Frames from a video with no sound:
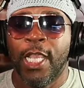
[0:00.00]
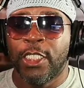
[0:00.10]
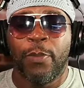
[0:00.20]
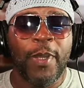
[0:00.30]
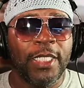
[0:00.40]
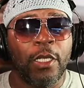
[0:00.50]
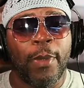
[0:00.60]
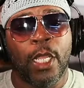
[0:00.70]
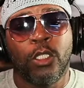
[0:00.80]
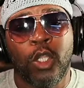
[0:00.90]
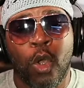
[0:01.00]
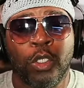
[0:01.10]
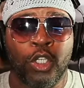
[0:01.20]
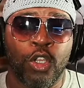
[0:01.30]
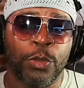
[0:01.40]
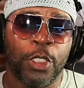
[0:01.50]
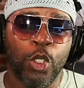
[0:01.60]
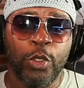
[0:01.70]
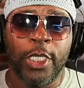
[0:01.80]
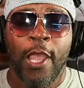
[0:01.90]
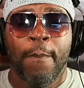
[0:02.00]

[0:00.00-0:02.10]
She plays them like a long-term solution.